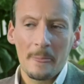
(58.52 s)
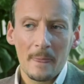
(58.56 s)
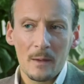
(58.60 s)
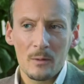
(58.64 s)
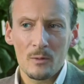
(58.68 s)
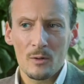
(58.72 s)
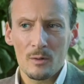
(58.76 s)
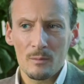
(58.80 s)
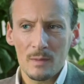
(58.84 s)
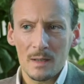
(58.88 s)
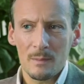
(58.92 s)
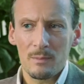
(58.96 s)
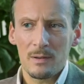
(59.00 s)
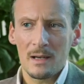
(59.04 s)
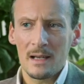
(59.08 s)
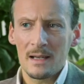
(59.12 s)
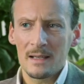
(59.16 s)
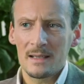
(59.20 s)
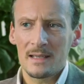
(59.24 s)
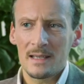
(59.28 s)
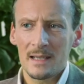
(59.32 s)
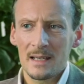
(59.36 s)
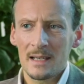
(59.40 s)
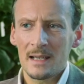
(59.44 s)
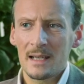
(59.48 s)
Normally
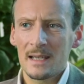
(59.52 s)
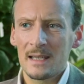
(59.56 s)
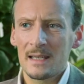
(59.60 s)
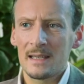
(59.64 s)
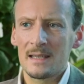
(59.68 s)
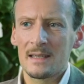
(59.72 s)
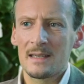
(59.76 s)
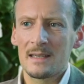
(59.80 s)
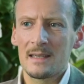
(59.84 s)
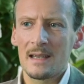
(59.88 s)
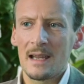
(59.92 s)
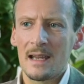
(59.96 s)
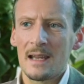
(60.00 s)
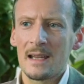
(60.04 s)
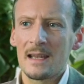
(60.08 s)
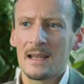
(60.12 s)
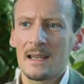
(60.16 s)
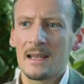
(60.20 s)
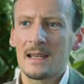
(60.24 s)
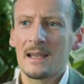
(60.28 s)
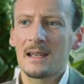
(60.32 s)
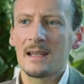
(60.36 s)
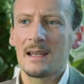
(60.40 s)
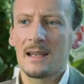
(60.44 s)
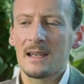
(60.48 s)
planting is
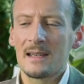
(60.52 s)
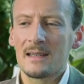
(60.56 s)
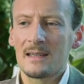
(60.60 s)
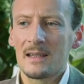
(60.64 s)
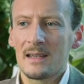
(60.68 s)
a